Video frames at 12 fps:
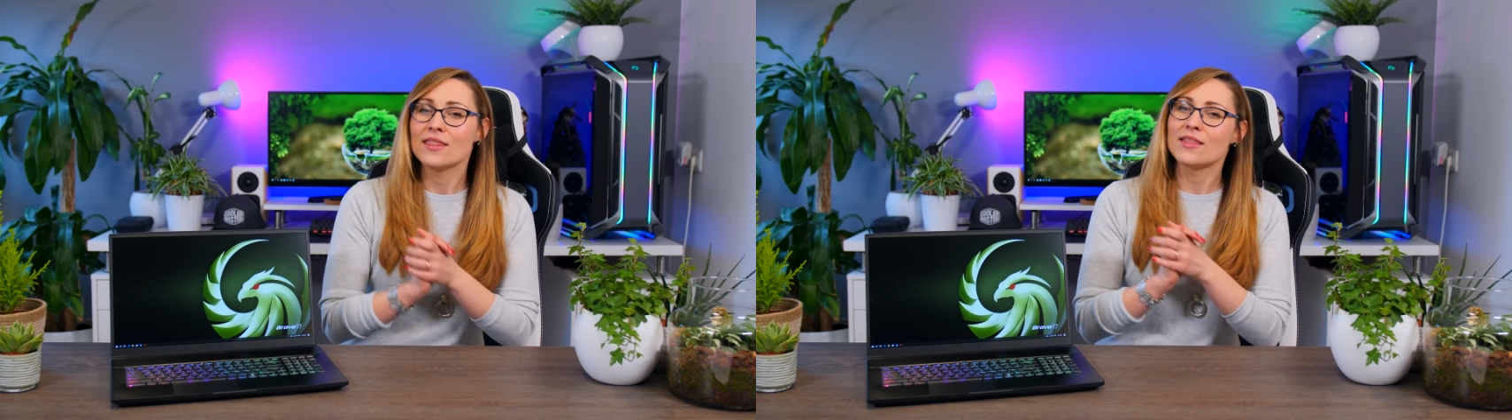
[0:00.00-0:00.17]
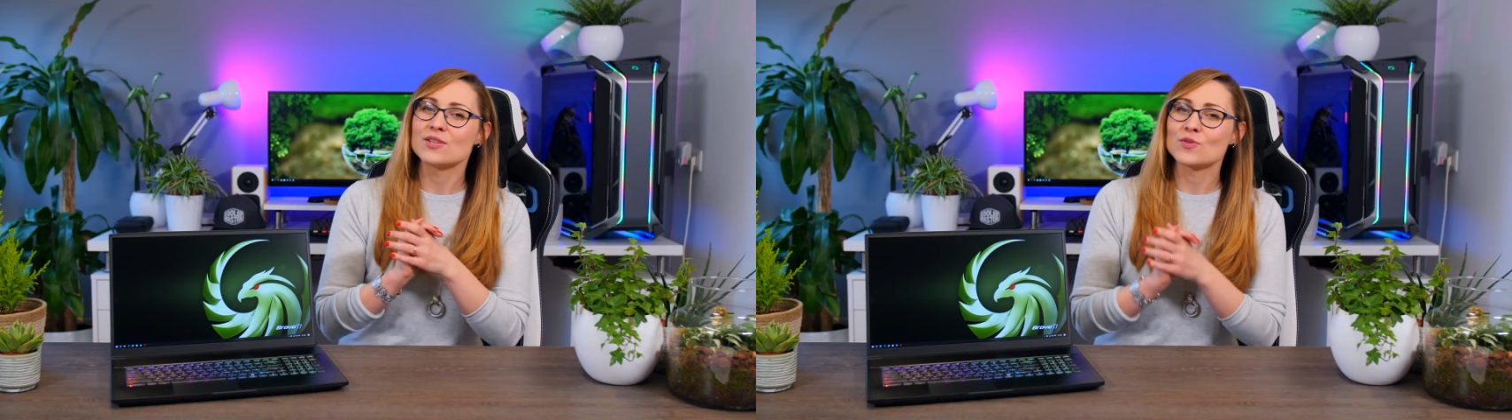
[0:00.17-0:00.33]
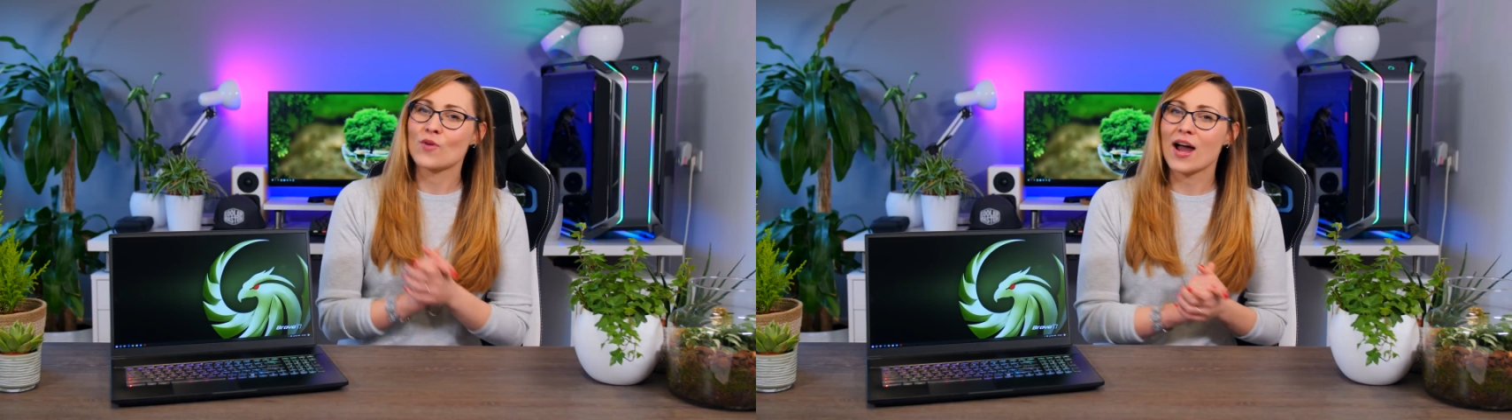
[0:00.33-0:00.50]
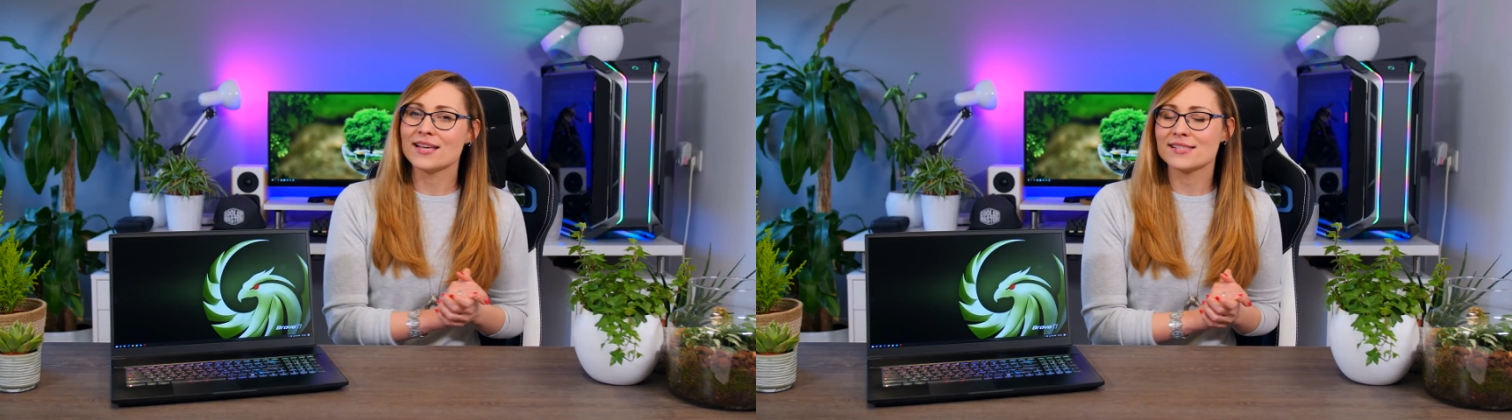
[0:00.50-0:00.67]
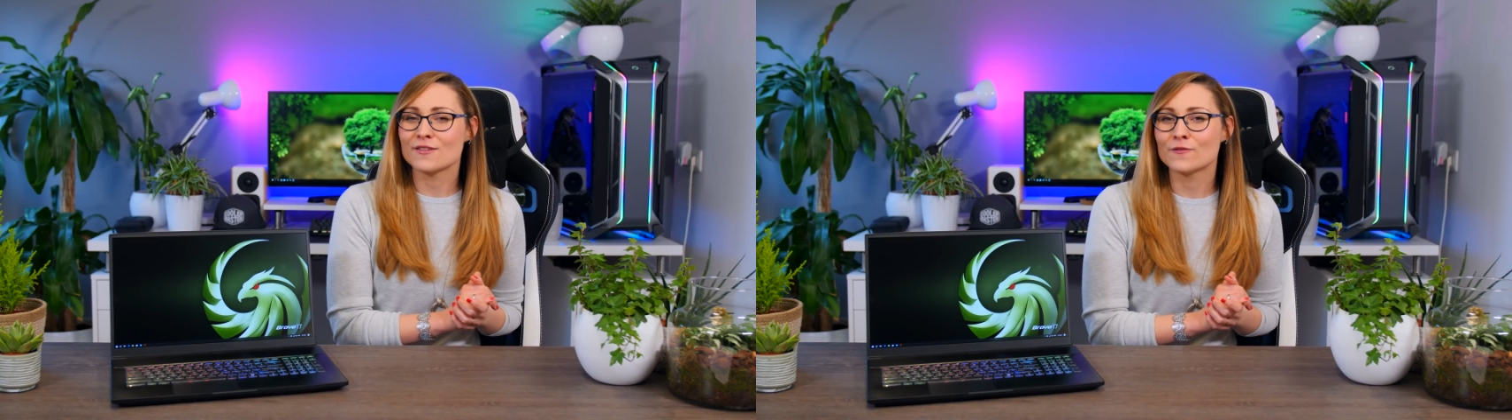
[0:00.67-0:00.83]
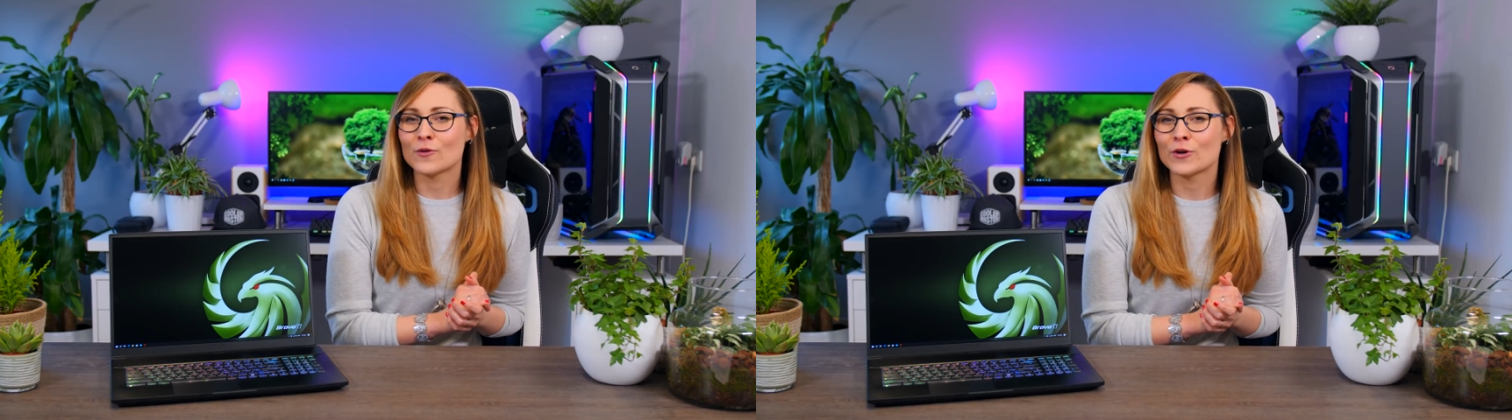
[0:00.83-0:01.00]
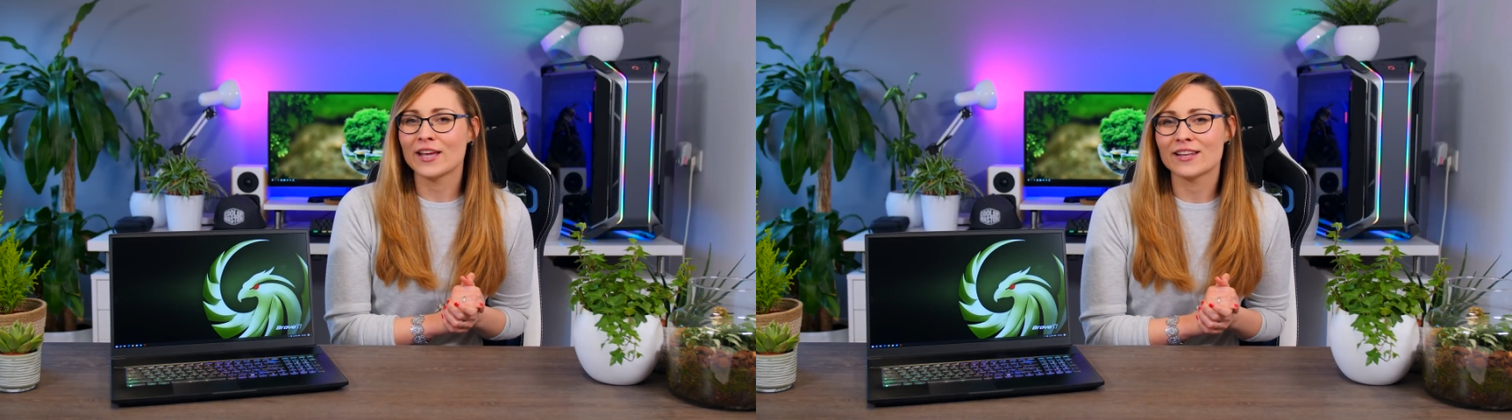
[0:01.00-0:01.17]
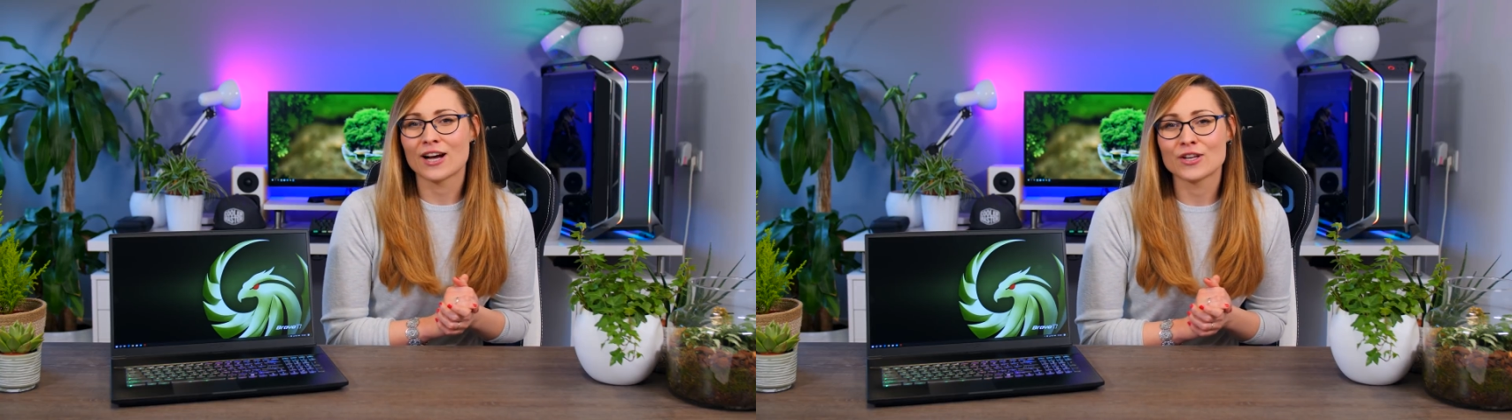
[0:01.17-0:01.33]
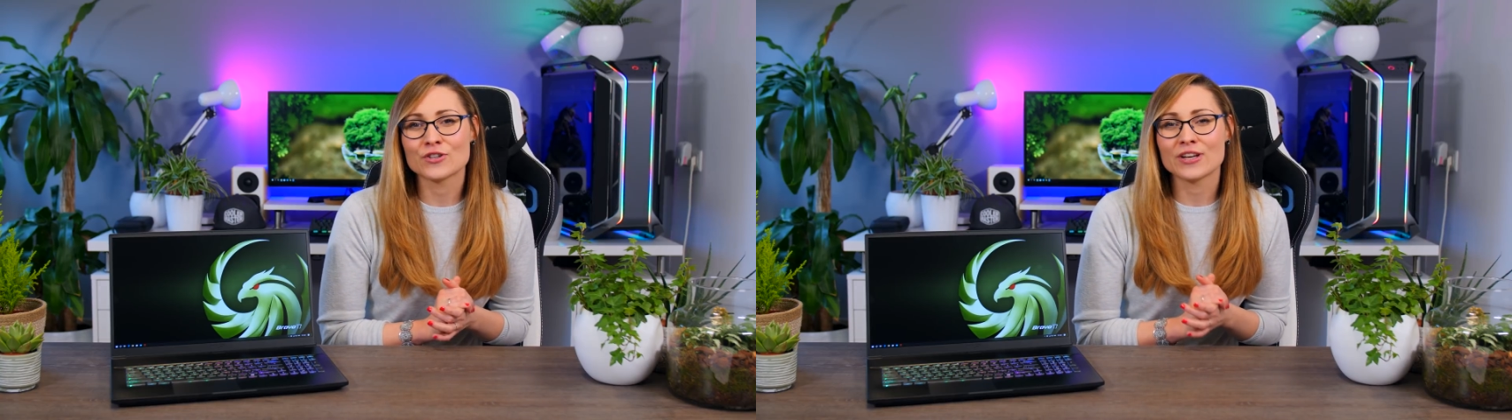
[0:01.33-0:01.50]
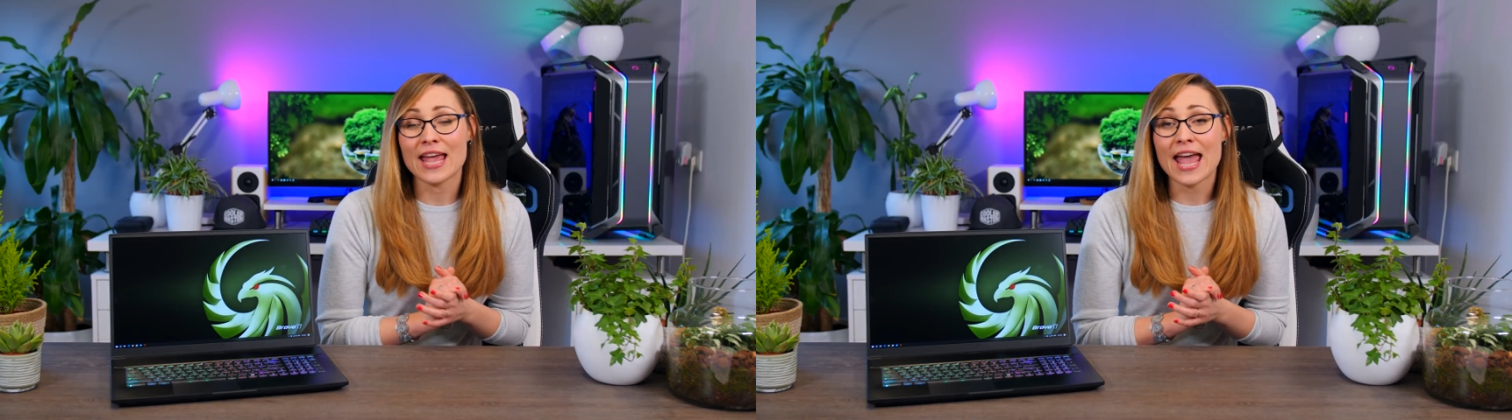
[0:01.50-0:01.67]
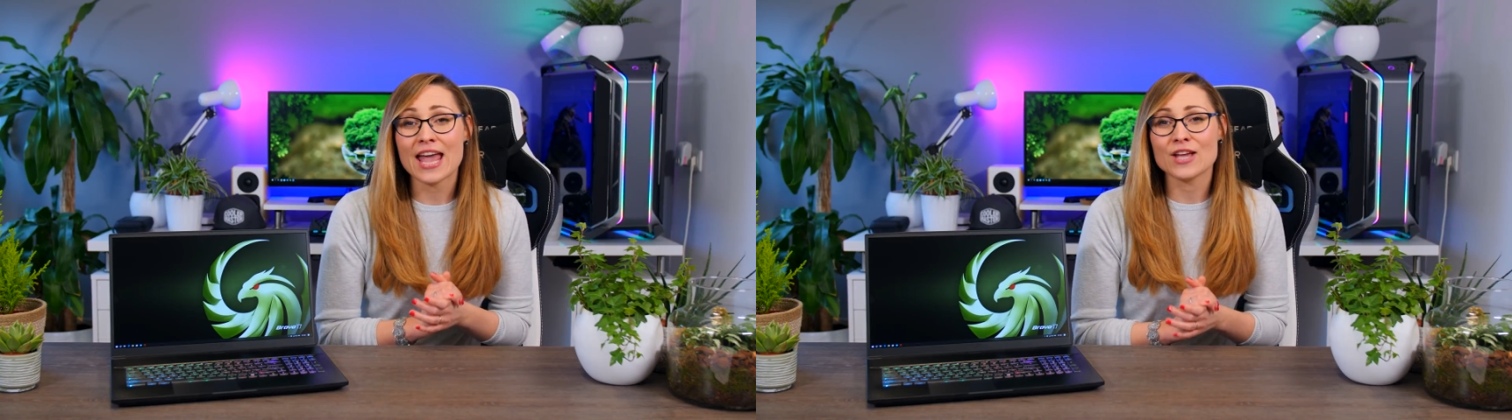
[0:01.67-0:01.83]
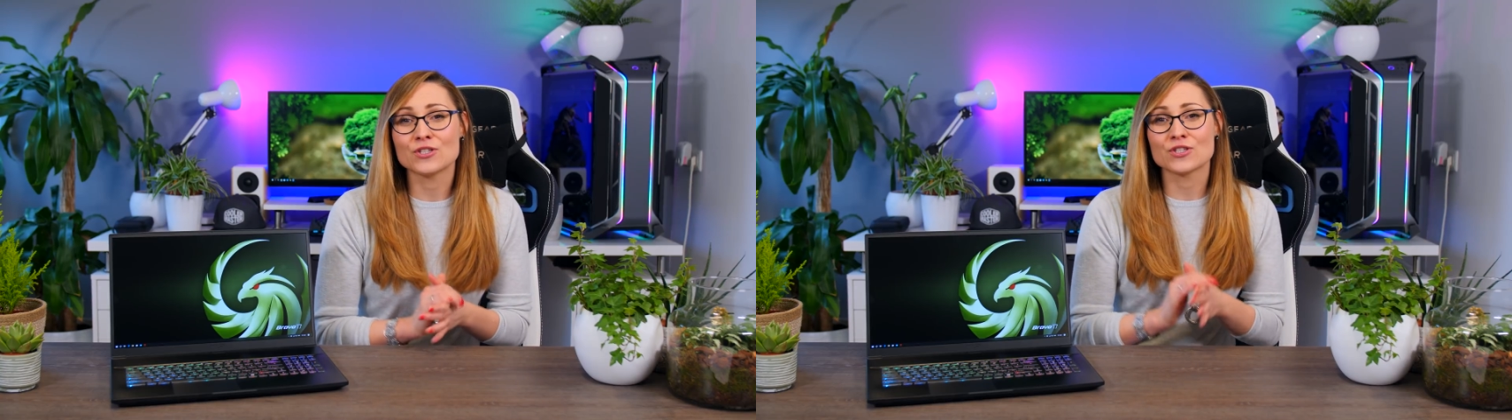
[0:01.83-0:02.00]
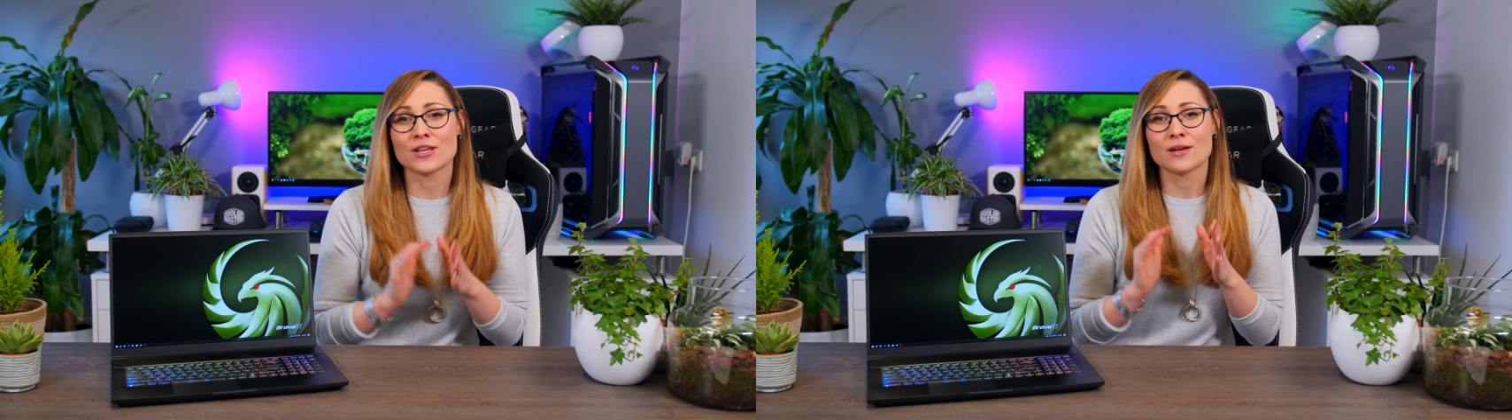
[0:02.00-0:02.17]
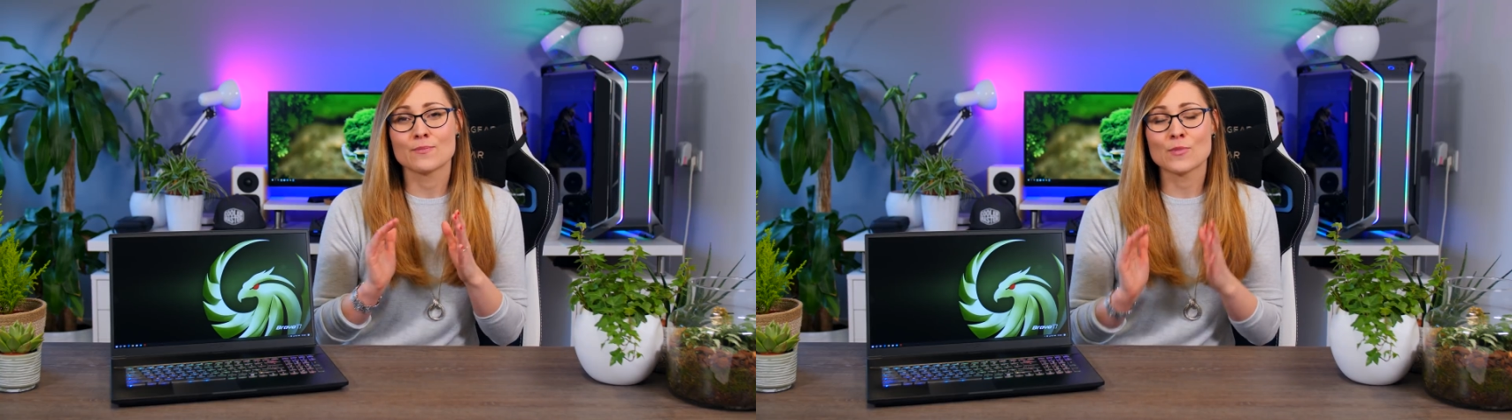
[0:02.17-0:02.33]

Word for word: This Ryzen 4800H